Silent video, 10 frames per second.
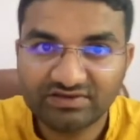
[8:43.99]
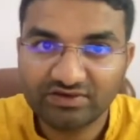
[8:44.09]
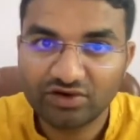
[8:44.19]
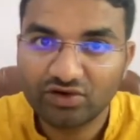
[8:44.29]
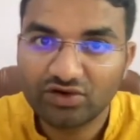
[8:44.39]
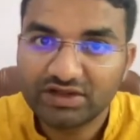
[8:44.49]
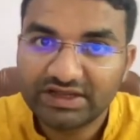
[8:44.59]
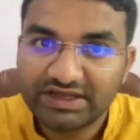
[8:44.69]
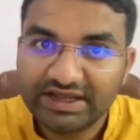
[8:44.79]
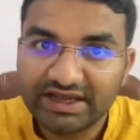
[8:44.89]
So
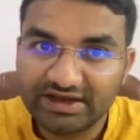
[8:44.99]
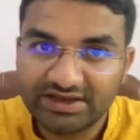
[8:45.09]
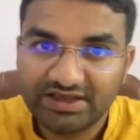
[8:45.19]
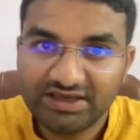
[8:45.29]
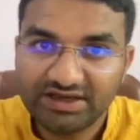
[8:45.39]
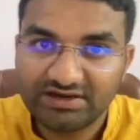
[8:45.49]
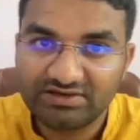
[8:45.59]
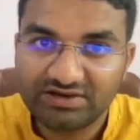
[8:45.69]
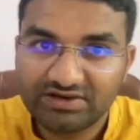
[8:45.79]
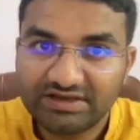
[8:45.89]

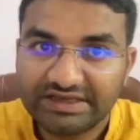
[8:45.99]
here